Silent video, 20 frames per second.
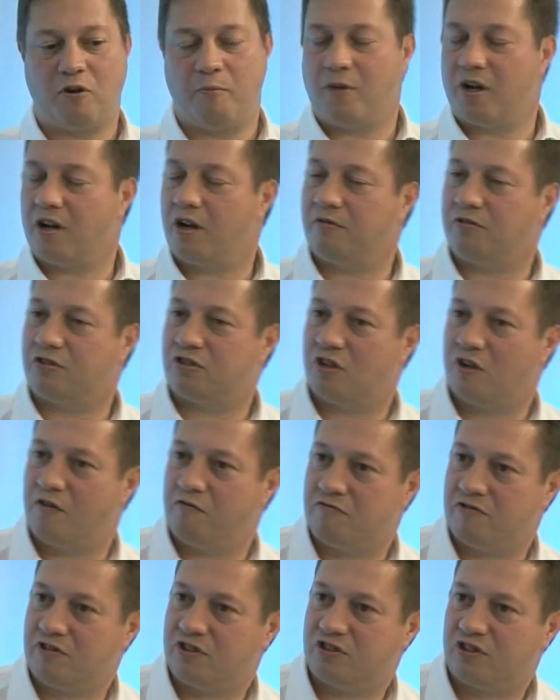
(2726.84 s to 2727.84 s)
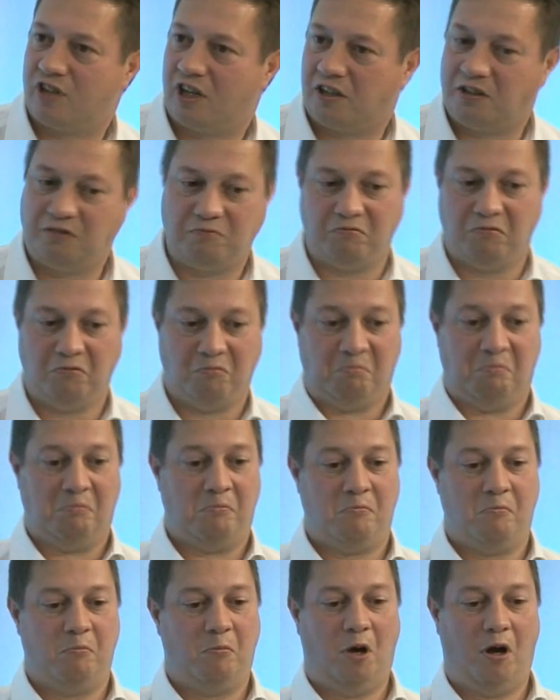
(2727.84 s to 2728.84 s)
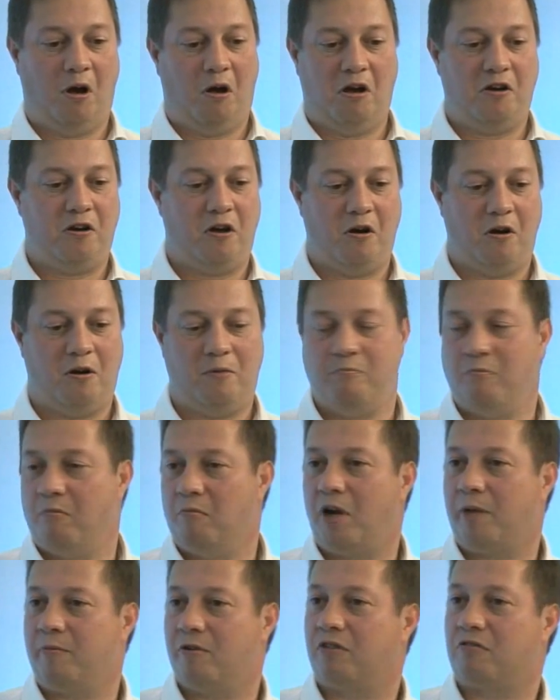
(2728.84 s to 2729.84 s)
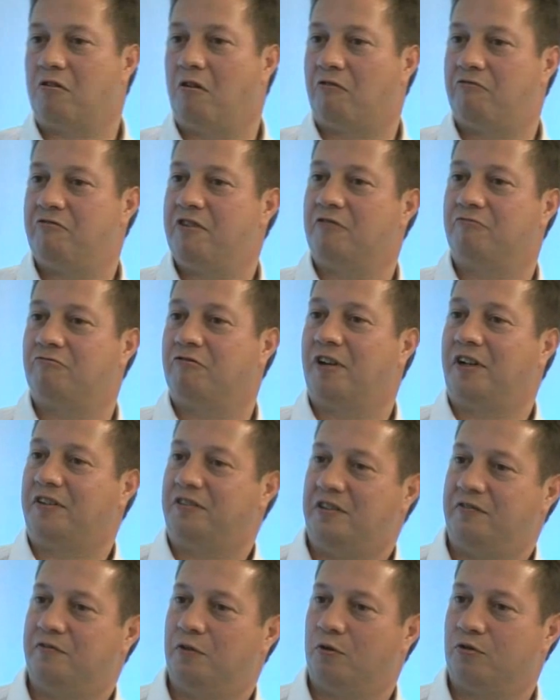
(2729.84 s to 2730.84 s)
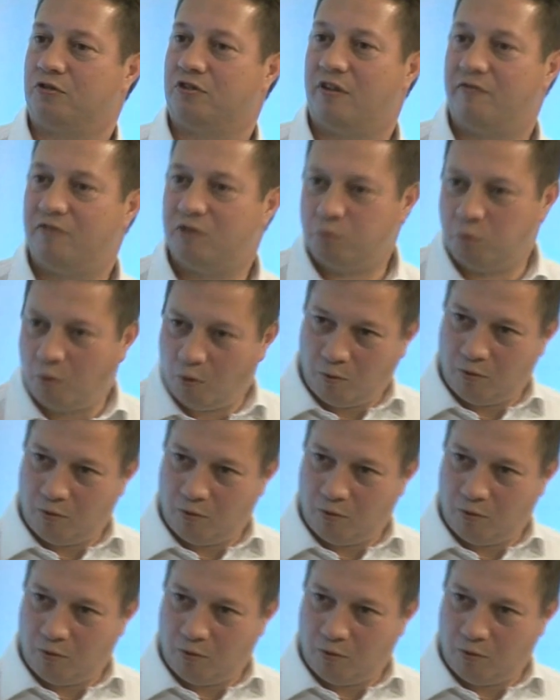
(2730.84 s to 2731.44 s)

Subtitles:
got my own server estate. Maybe I've got 384 servers.